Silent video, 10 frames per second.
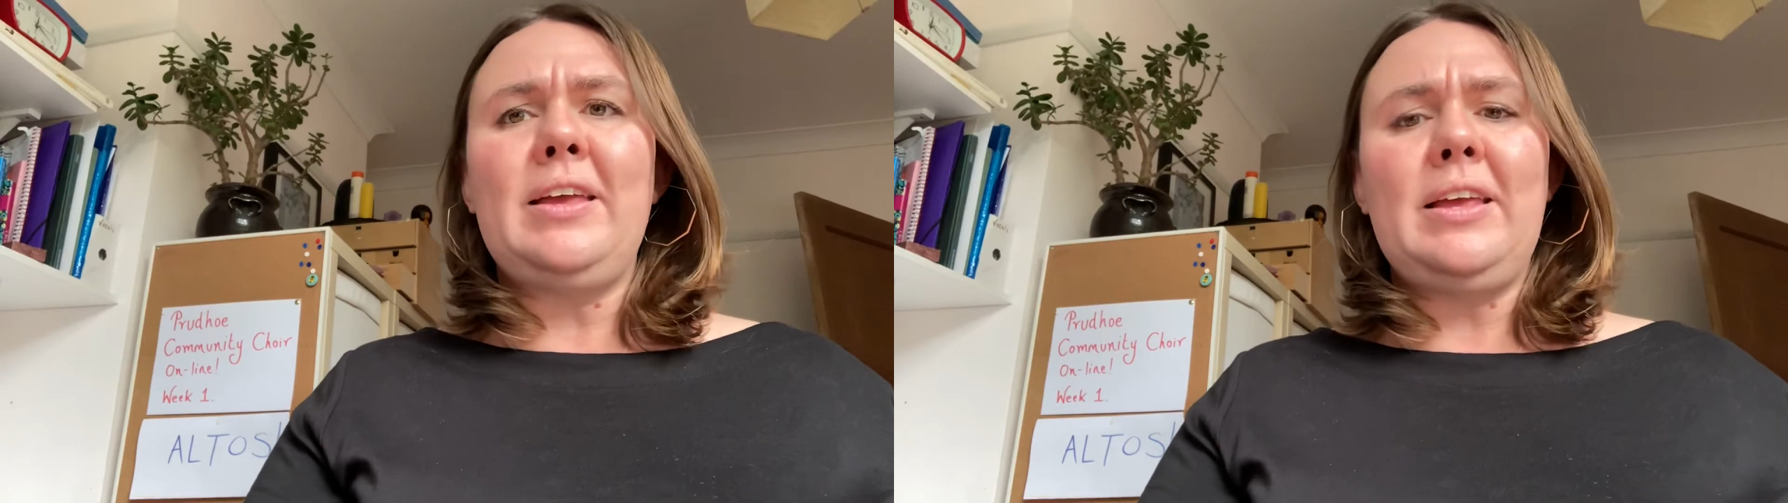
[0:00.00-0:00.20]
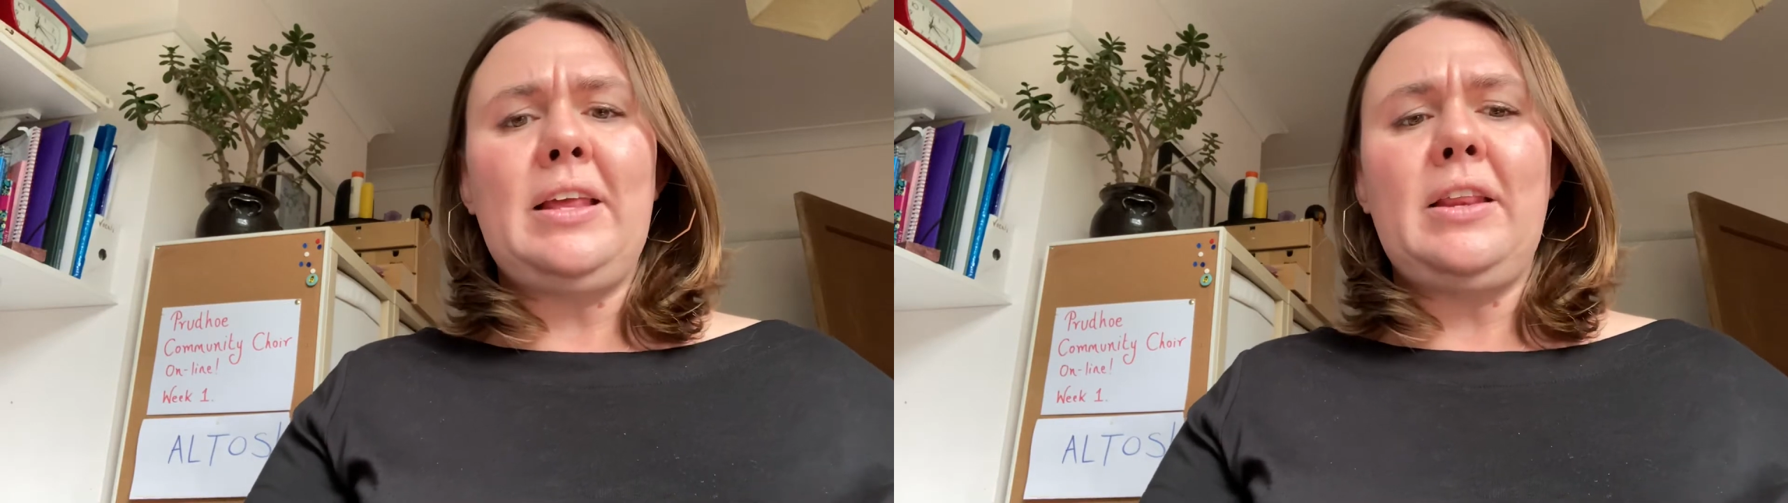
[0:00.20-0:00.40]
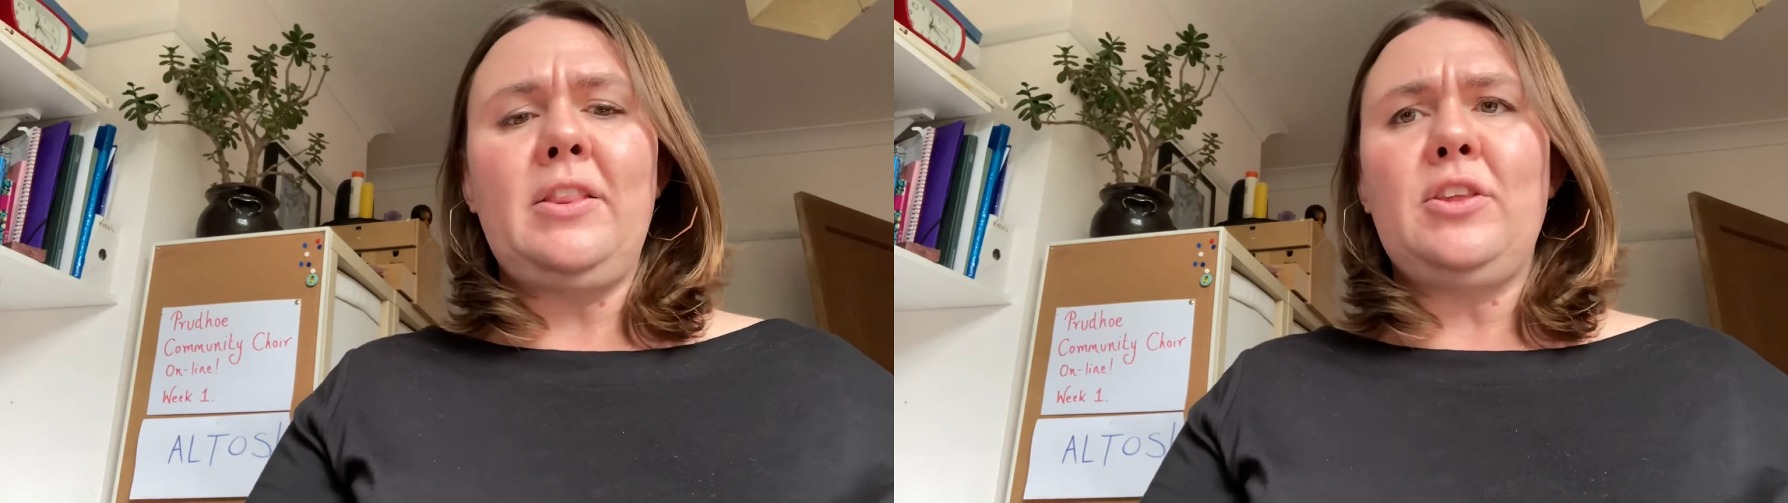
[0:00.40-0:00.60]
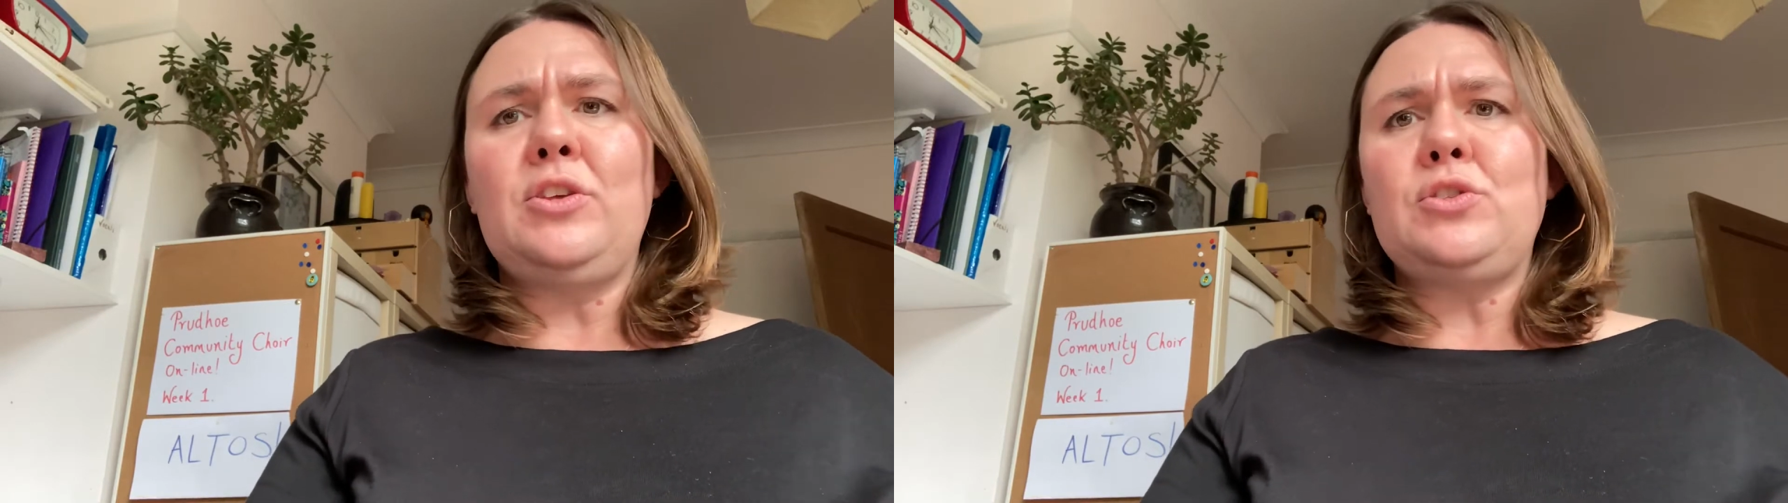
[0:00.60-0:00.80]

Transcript: in the